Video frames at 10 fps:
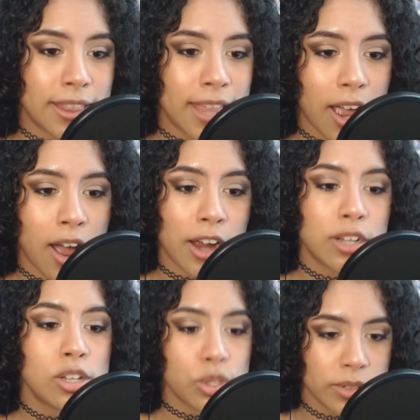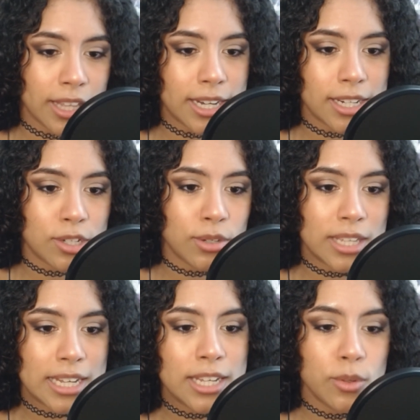They are culturally related to
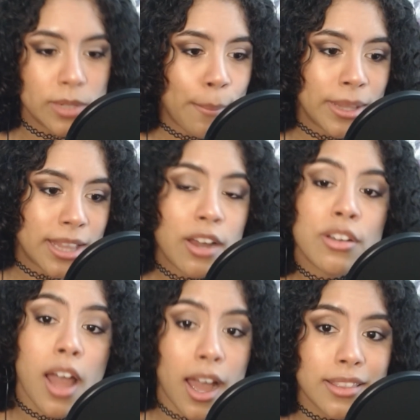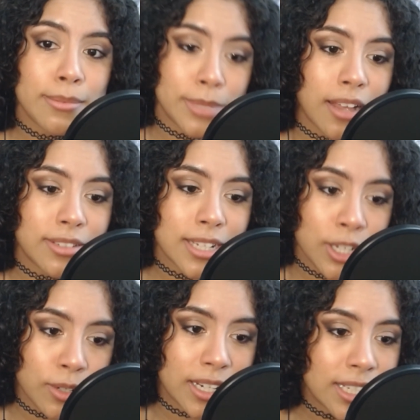the Inuit, but they are not themselves
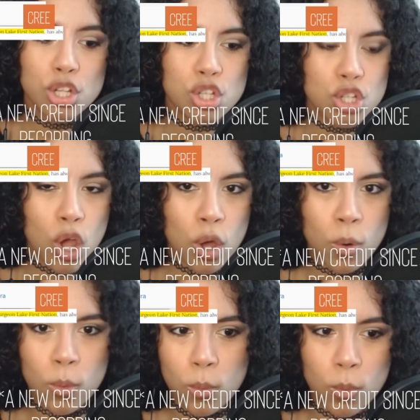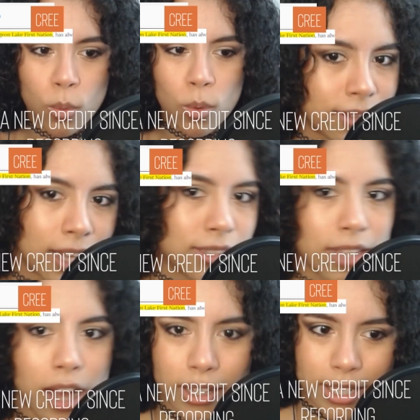Inuit. So that's a
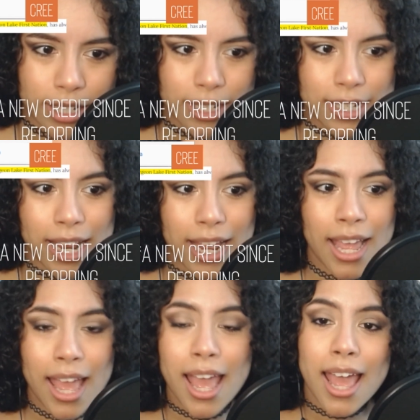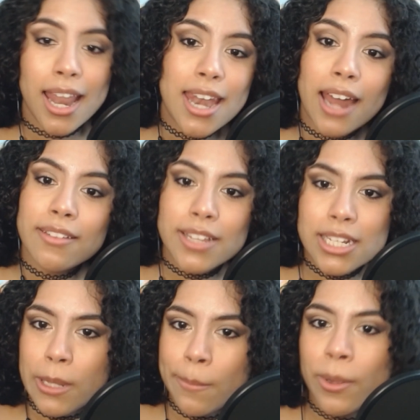long list to say none of these
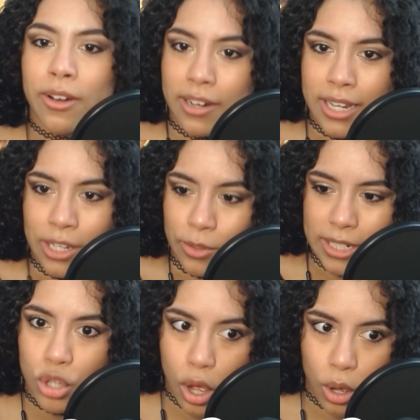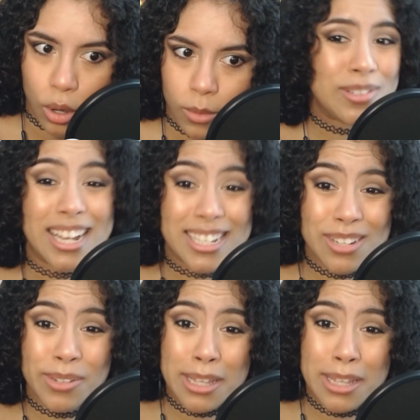people are Inuit. So does it really